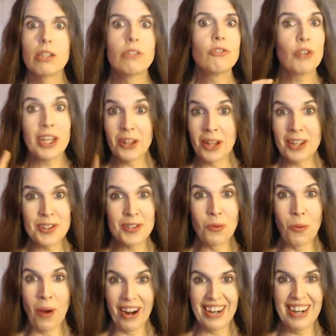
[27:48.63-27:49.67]
drink lots of
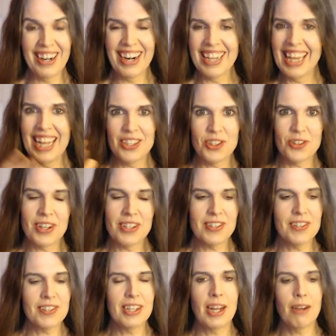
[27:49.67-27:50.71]
water. I can't stress
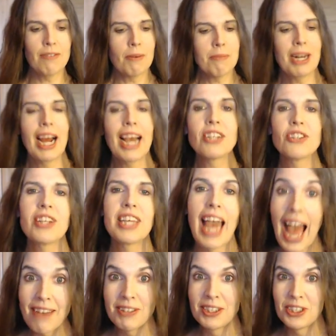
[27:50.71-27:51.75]
this enough. I mean, I actually
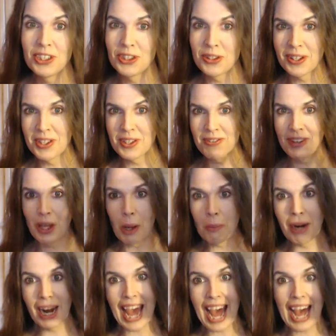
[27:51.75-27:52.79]
haven't during this video,
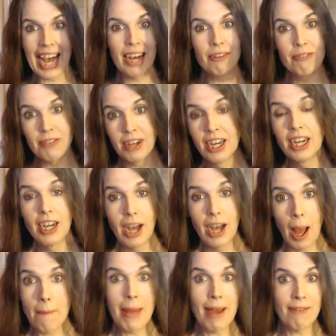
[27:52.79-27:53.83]
but I have
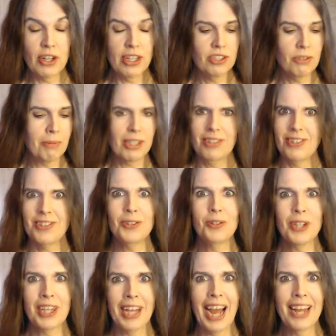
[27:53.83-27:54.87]
a beverage. Like, it's still
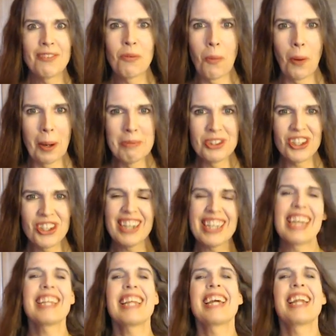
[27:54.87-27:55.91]
kind of warm,
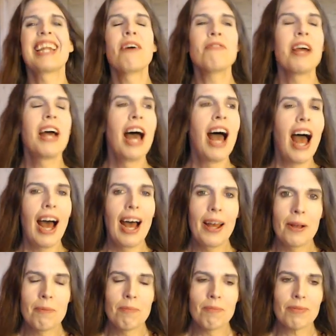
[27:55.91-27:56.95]
shockingly enough.
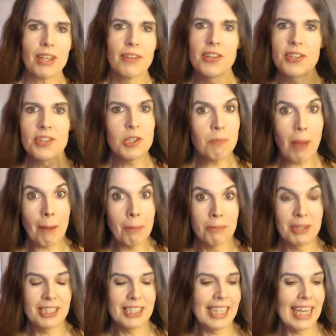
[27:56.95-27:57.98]
This is
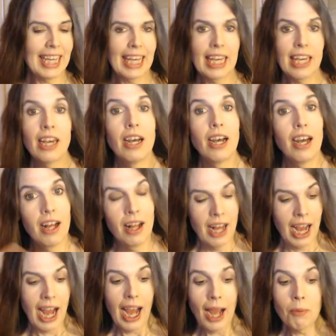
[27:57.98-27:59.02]
peppermint tea.
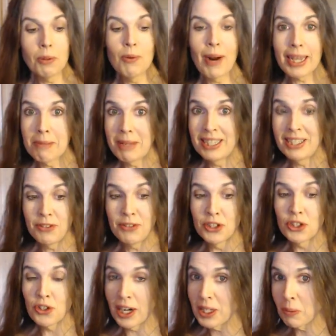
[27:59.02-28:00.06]
I would recommend, if you're
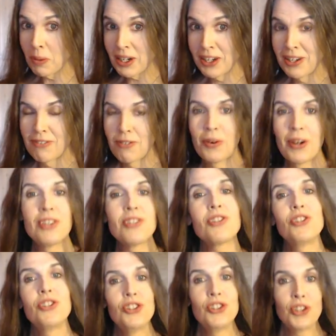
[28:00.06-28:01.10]
trying to work on your voice,
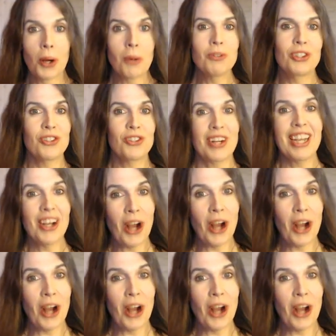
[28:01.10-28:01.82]
don't drink